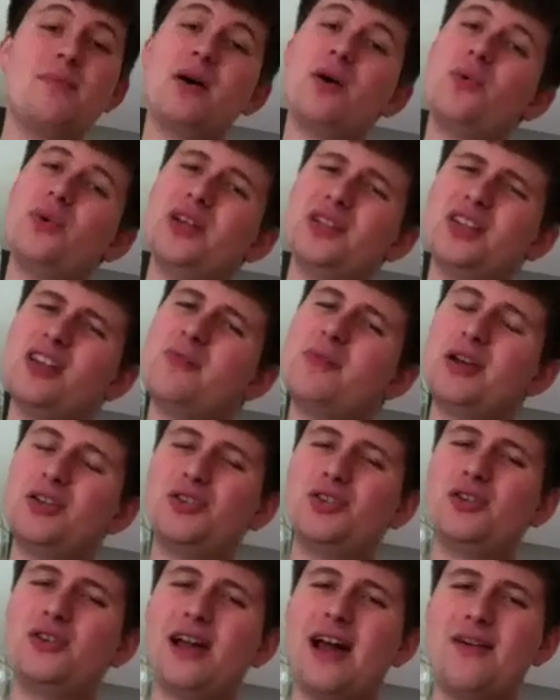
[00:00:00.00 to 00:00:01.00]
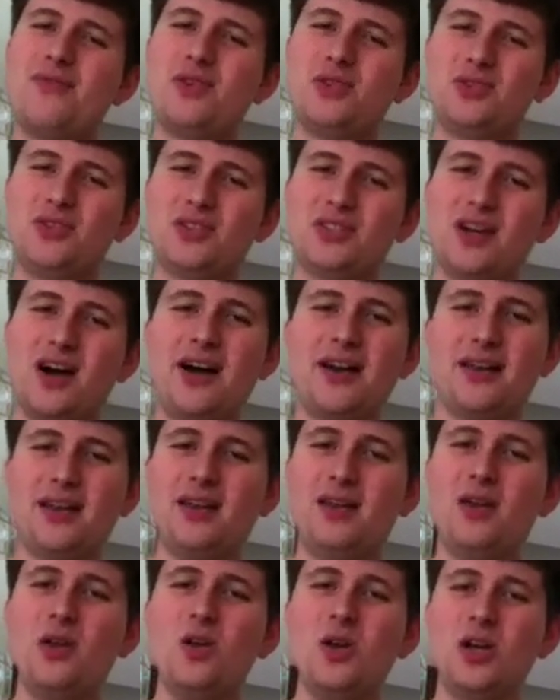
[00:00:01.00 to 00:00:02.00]
but we just need to make sure you don't have those
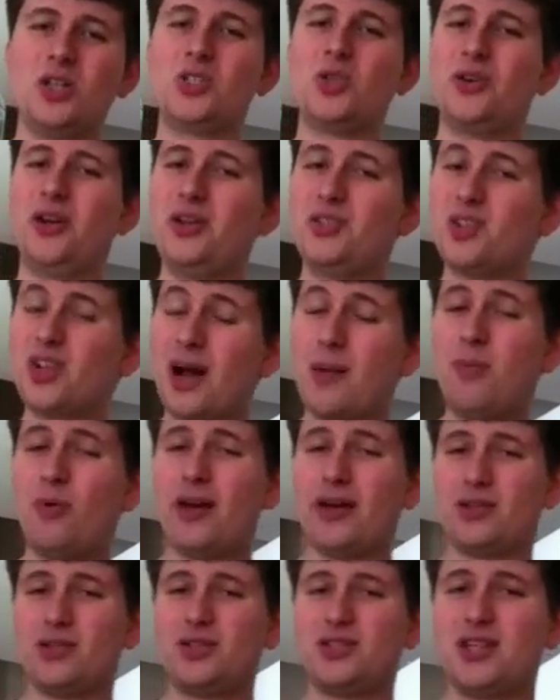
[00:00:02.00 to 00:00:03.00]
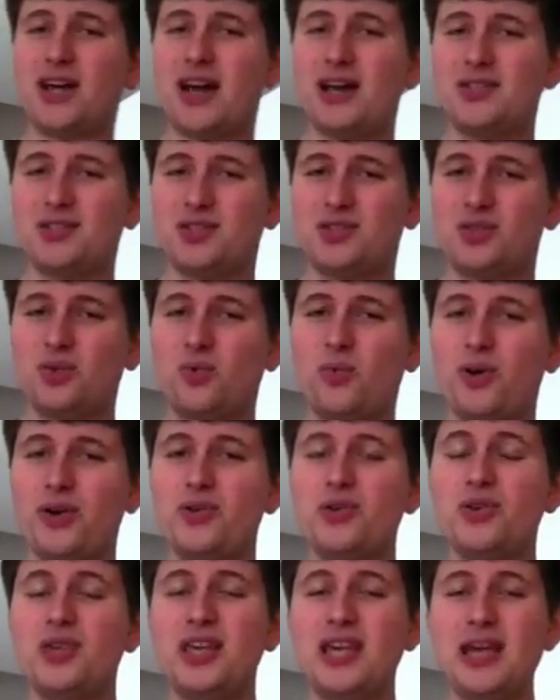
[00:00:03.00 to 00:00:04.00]
glissandi. So here's a couple exercises where
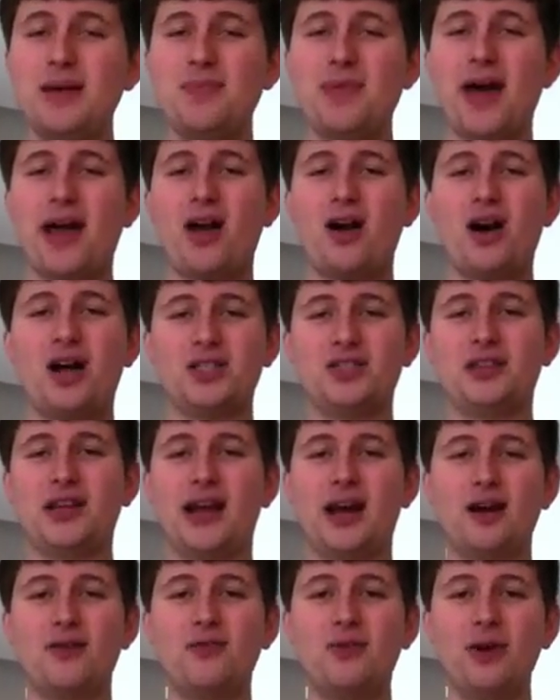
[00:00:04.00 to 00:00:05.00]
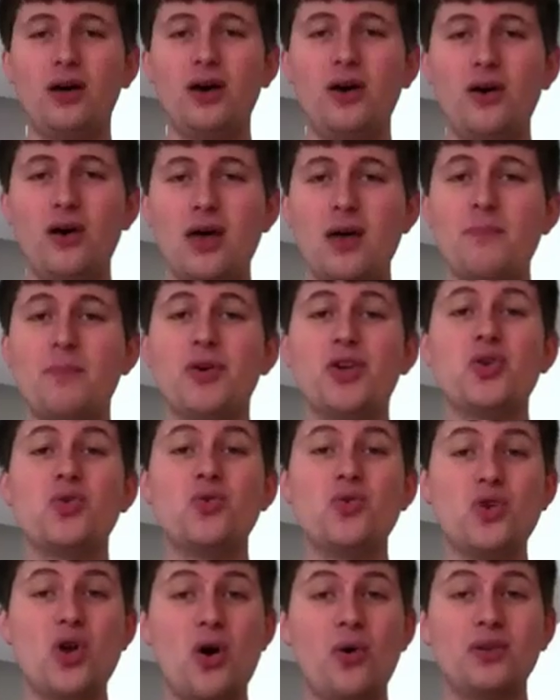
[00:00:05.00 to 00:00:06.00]
you keep that constant airflow, but you
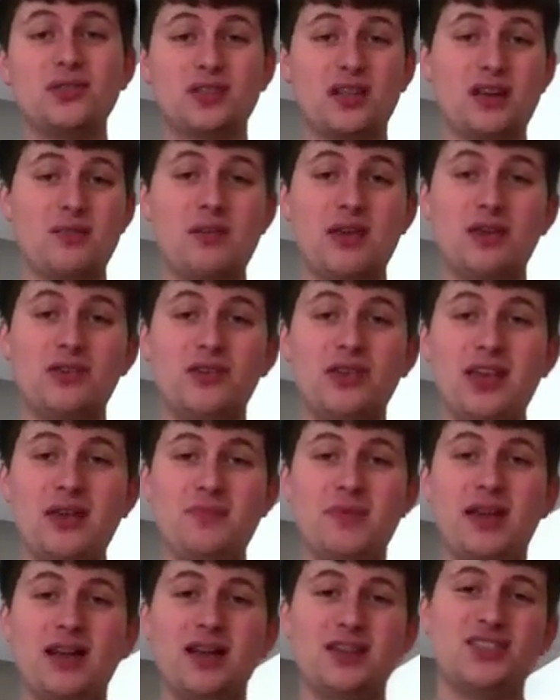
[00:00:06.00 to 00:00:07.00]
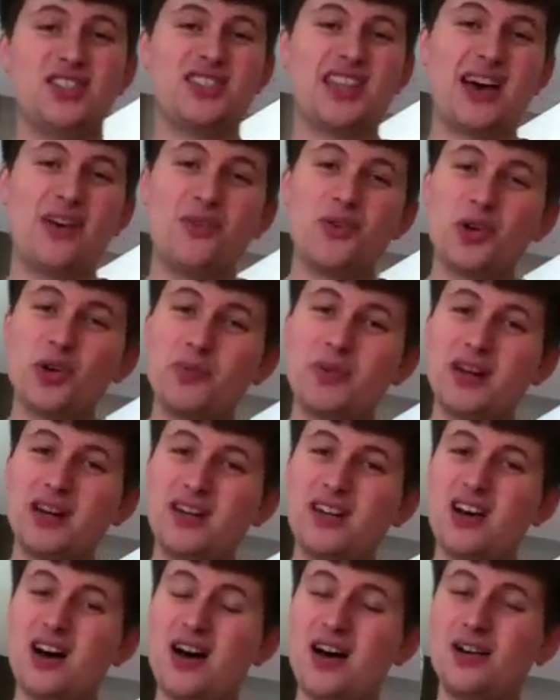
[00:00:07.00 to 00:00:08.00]
know it's going to be clean because just that little bit
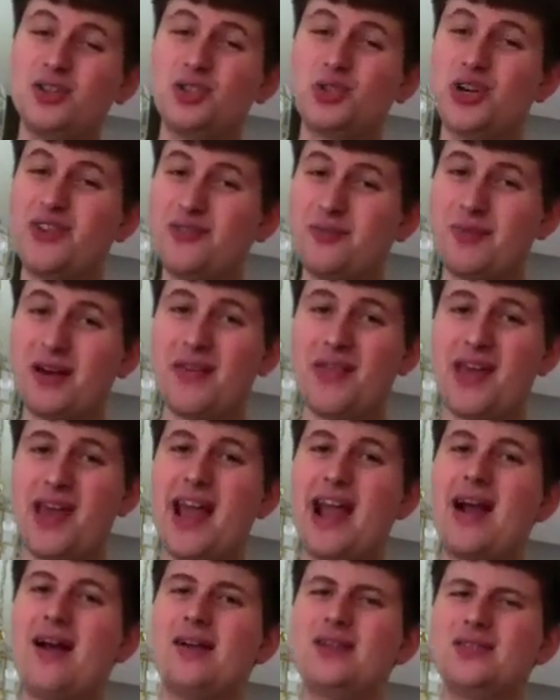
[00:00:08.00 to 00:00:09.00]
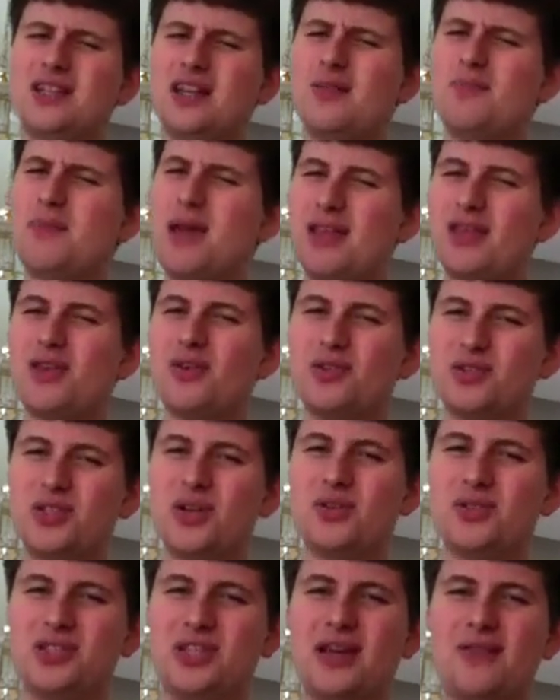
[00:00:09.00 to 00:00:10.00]
of tongue driven by the air is going to make those
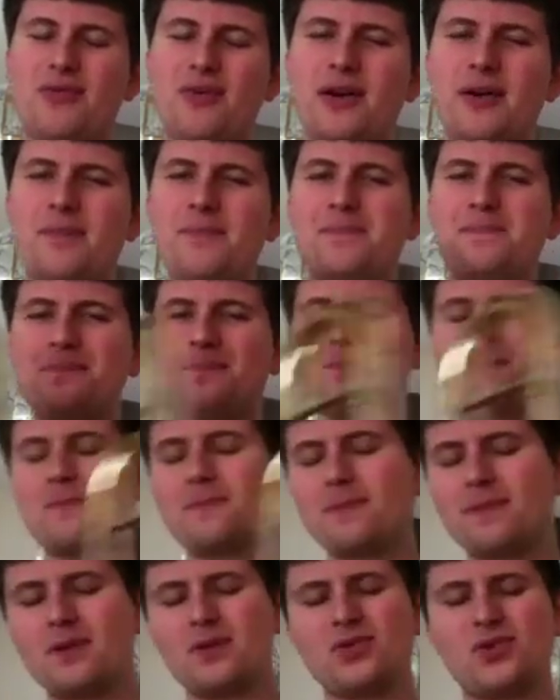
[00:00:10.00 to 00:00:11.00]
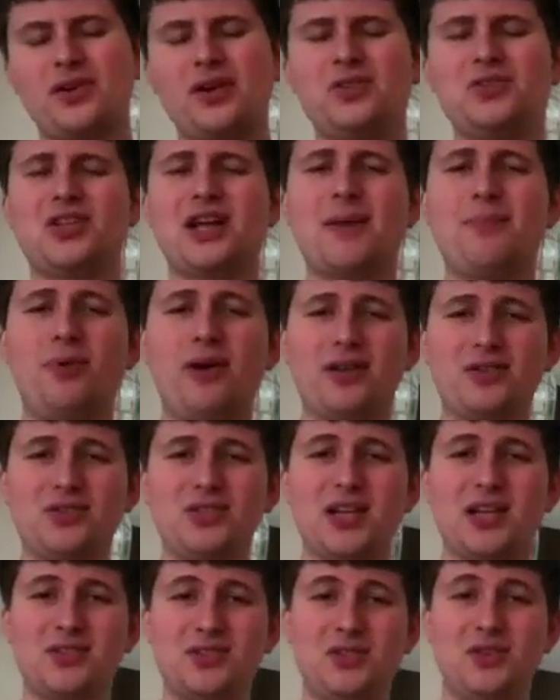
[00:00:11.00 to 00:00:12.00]
notes different. So here's a couple
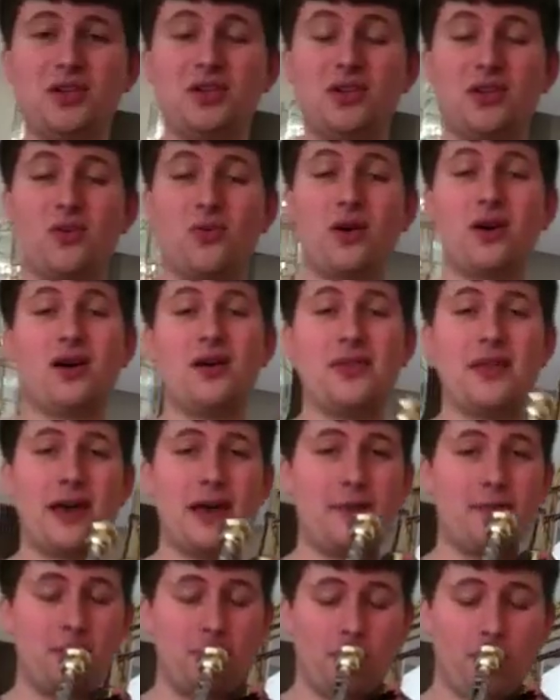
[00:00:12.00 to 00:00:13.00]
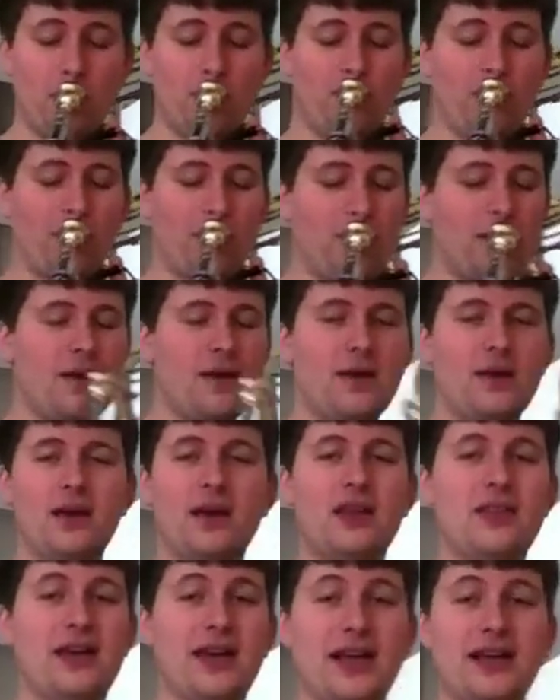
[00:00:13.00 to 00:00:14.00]
exercises you can do to work on that.
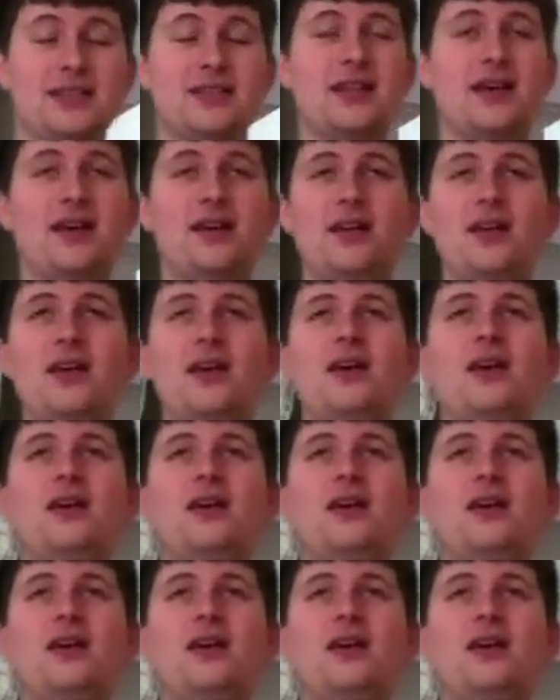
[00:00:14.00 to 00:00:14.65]
And like I said,